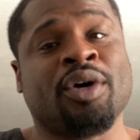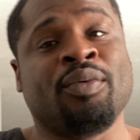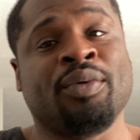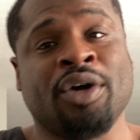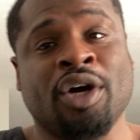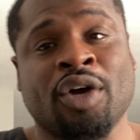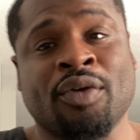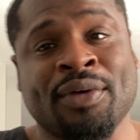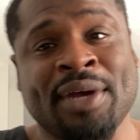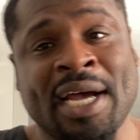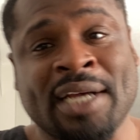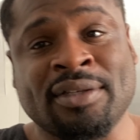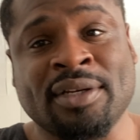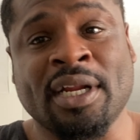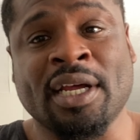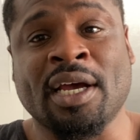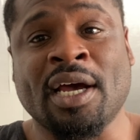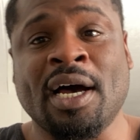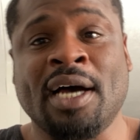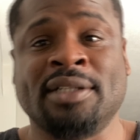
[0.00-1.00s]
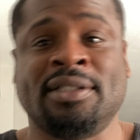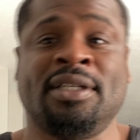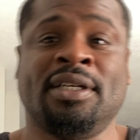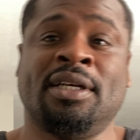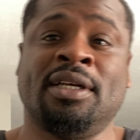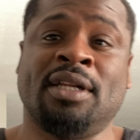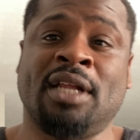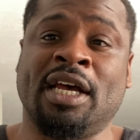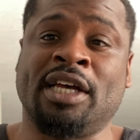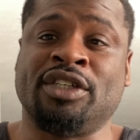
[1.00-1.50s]
we're gonna react to their
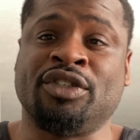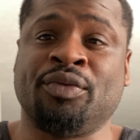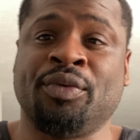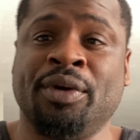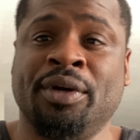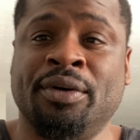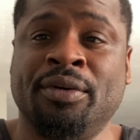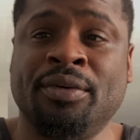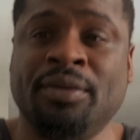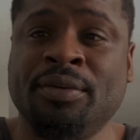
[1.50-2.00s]
content like it's real.